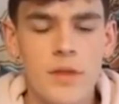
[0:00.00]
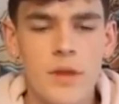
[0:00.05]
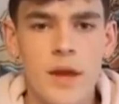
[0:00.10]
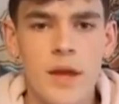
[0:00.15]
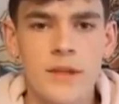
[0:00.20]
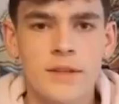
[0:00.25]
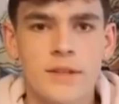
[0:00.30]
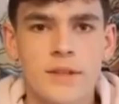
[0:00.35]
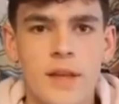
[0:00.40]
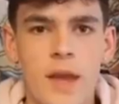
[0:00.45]

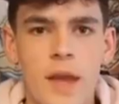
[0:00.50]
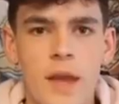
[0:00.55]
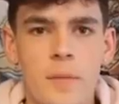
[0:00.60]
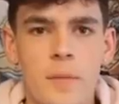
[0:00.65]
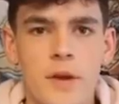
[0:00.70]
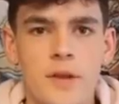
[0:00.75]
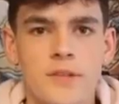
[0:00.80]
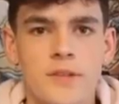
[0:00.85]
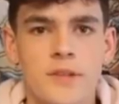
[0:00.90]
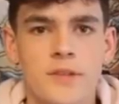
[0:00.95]
The next
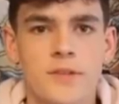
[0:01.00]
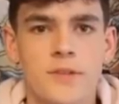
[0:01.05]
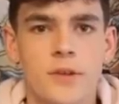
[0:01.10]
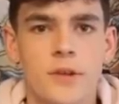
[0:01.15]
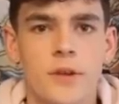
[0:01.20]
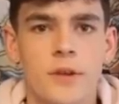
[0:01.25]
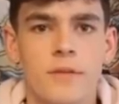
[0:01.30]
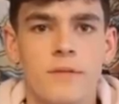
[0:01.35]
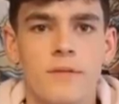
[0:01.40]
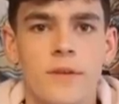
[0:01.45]
day, my
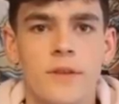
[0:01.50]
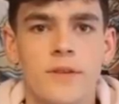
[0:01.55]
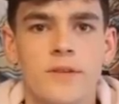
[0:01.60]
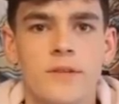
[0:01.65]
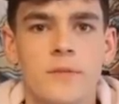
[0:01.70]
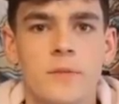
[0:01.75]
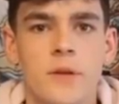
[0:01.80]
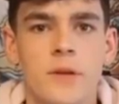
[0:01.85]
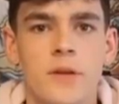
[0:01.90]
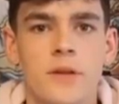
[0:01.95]
sister
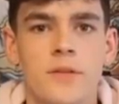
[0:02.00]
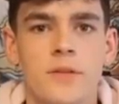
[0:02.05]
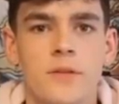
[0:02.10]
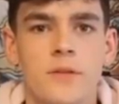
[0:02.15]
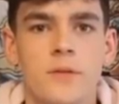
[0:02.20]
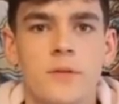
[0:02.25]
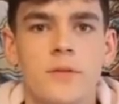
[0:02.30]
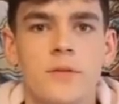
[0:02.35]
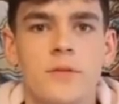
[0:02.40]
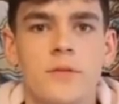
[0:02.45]
convinced me
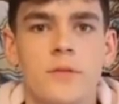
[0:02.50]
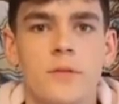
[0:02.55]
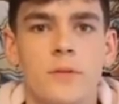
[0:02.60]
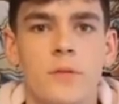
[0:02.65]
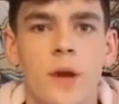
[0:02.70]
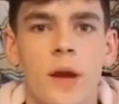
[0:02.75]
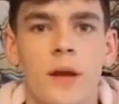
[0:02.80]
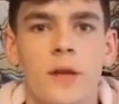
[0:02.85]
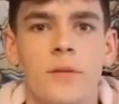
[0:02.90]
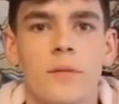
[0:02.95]
to
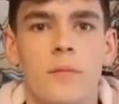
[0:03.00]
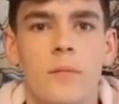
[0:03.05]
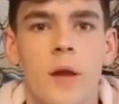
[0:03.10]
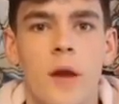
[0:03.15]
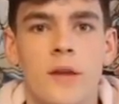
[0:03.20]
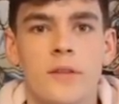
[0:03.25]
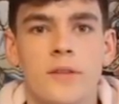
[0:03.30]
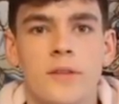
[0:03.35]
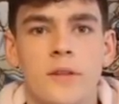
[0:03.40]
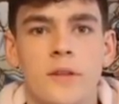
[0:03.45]
direct
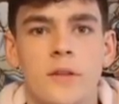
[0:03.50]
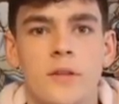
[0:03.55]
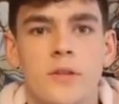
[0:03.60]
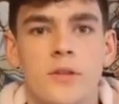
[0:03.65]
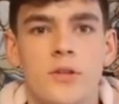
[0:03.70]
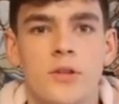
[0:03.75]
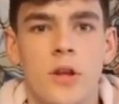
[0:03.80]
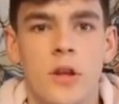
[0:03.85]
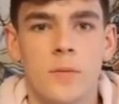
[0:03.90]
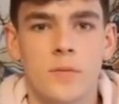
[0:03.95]

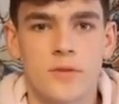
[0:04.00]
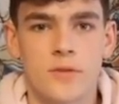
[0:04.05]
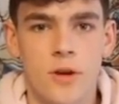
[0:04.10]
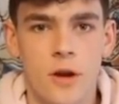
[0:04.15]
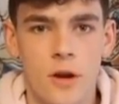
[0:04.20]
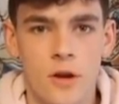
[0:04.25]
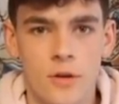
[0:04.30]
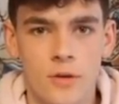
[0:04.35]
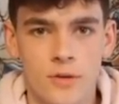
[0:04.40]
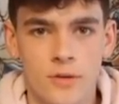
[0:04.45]
message James